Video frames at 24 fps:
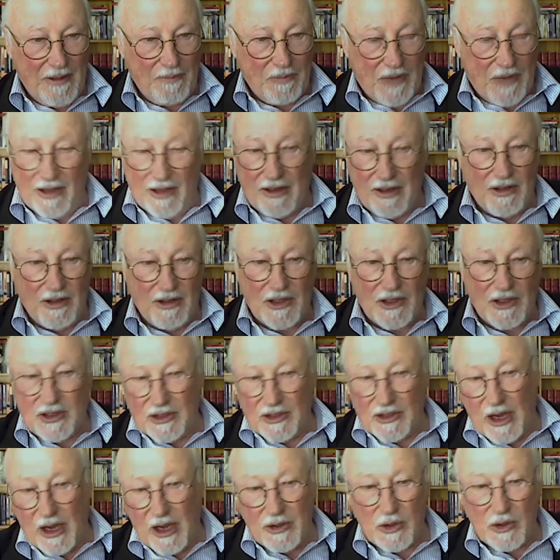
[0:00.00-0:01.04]
This
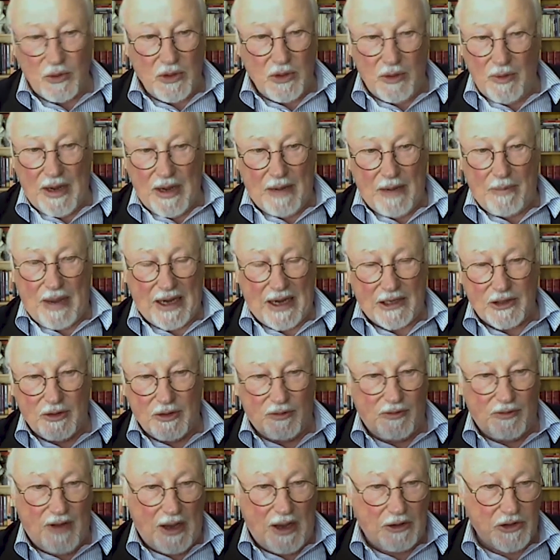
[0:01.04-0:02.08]
goes all the way back to
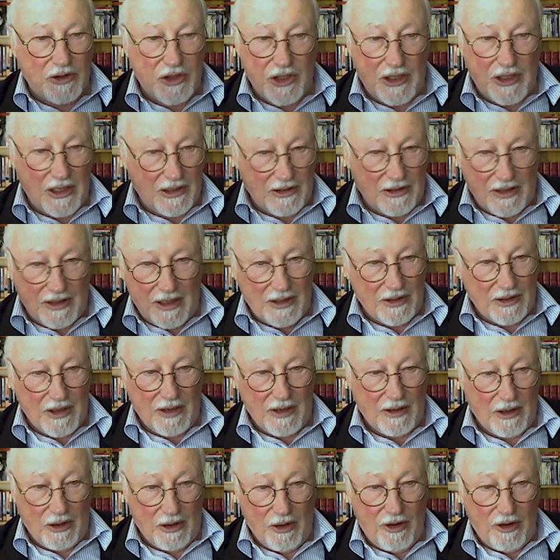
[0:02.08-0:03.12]
Fauci and
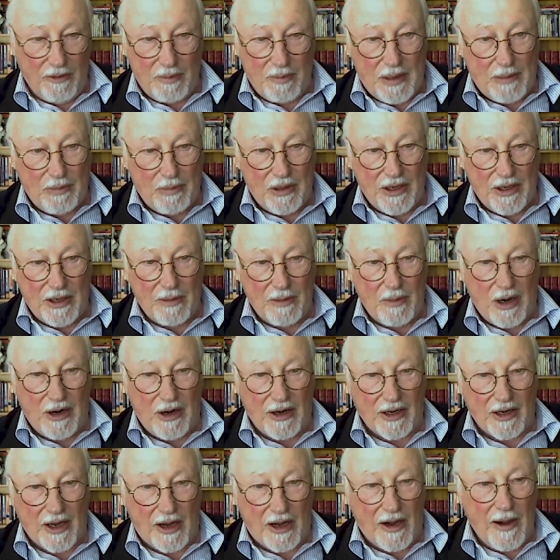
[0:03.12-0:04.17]
a lot of people in
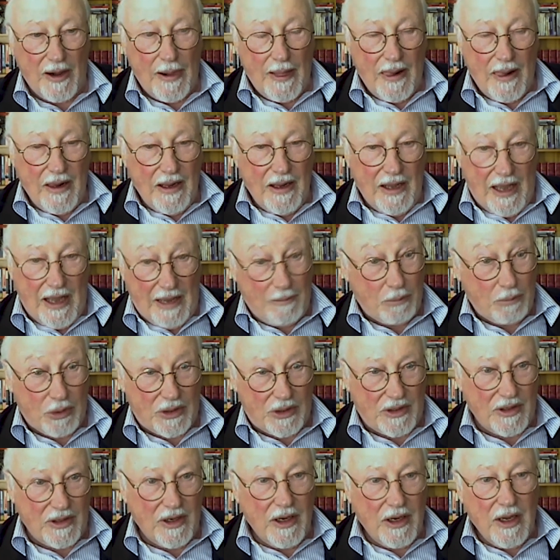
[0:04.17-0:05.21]
America and
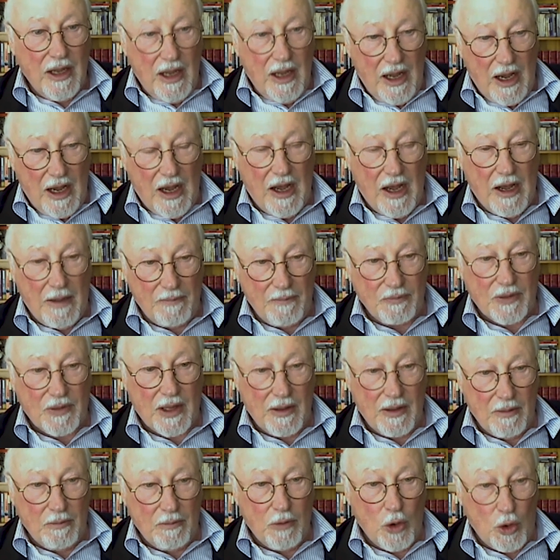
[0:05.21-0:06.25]
Britain
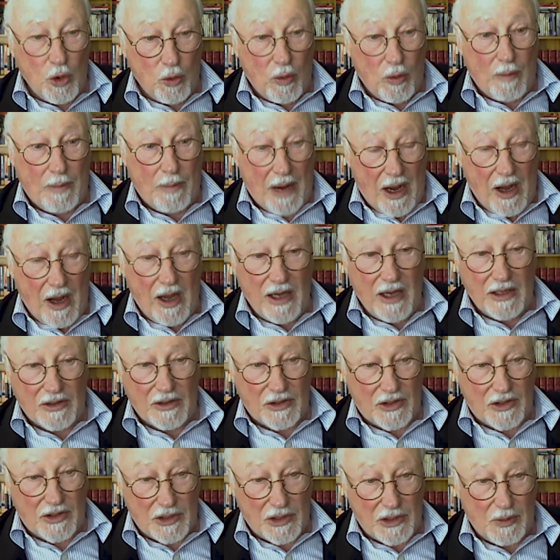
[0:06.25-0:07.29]
who were
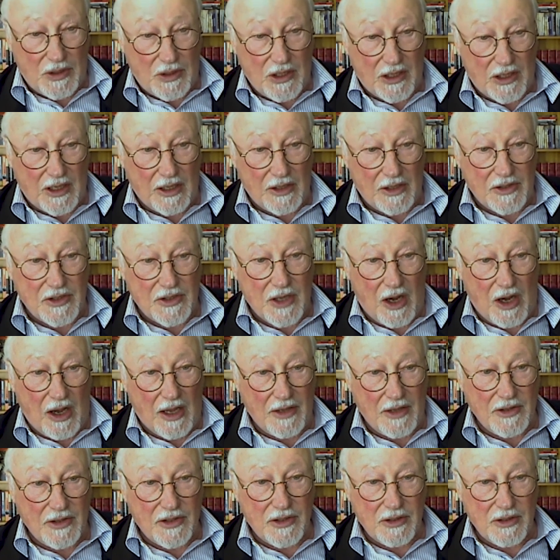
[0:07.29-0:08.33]
behind this particular
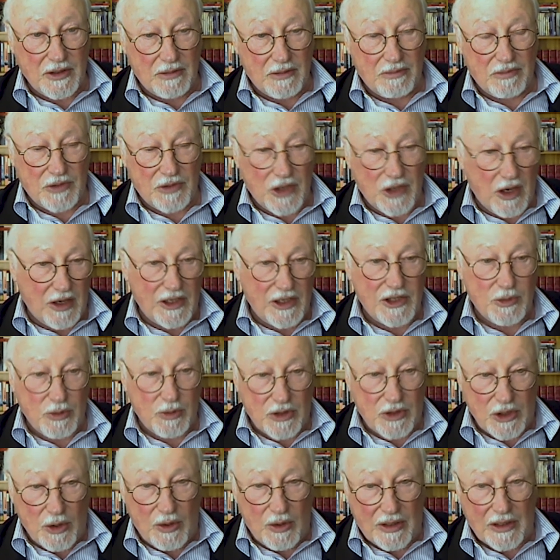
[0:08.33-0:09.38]
science. Chinese were
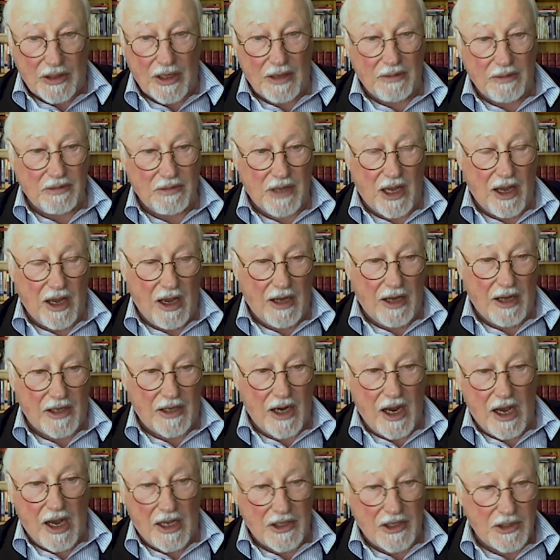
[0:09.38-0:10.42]
doing the hard
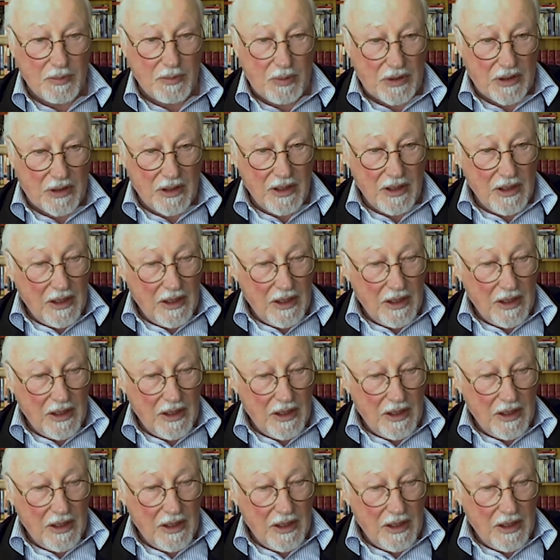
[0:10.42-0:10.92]
yards, but